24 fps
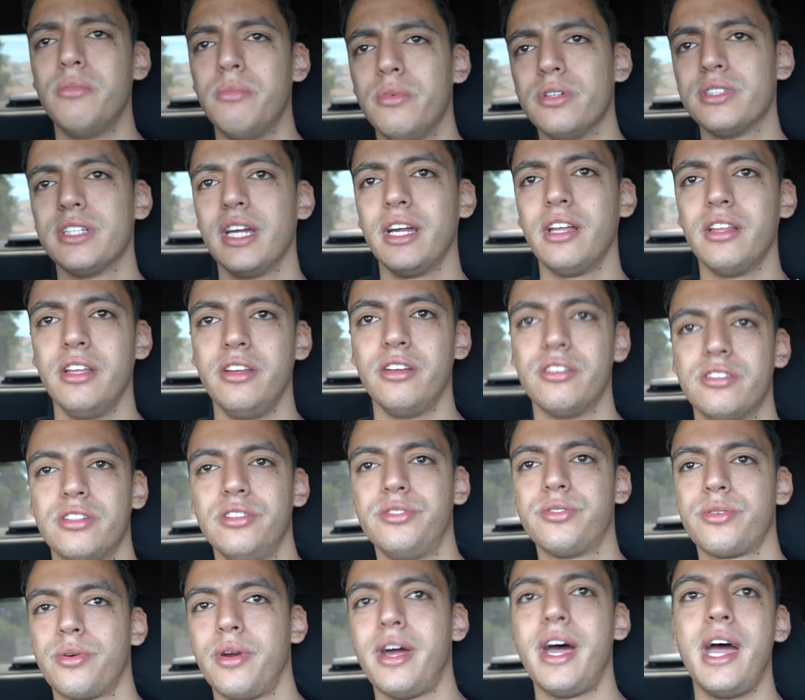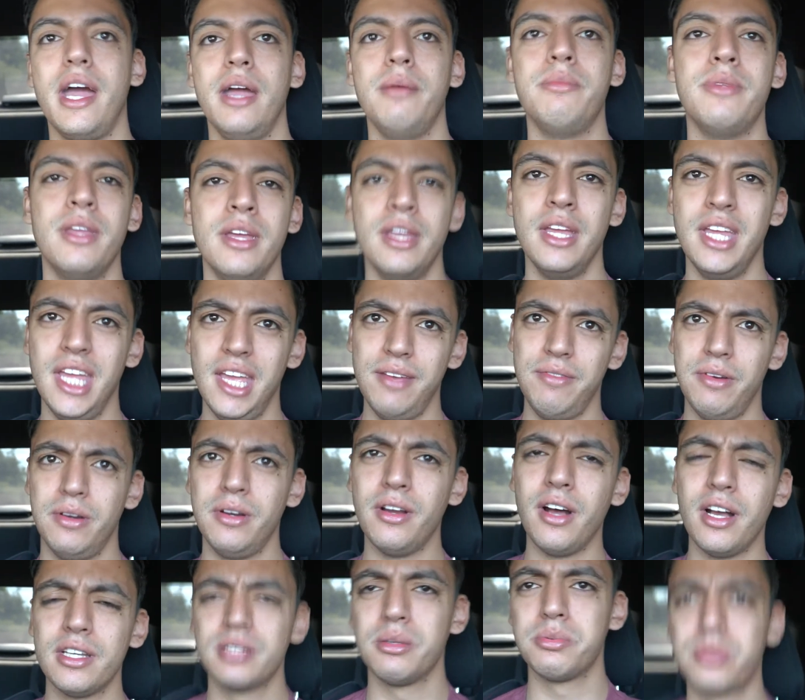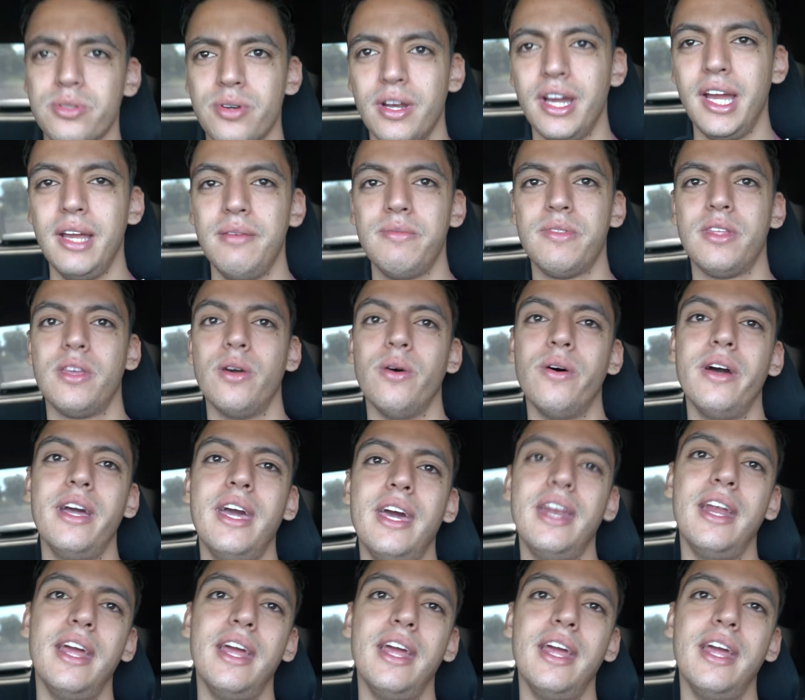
most likely you're subscribed. If you're not subscribed, go ahead